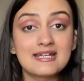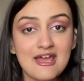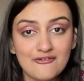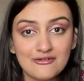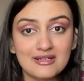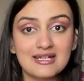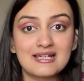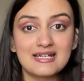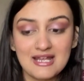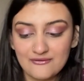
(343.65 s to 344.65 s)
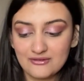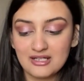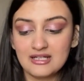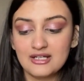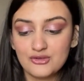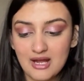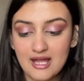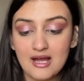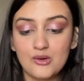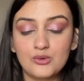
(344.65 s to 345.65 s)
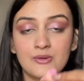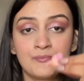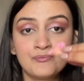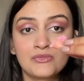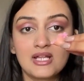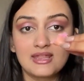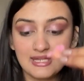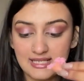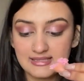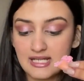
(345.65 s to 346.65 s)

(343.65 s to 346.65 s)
definitely try out this.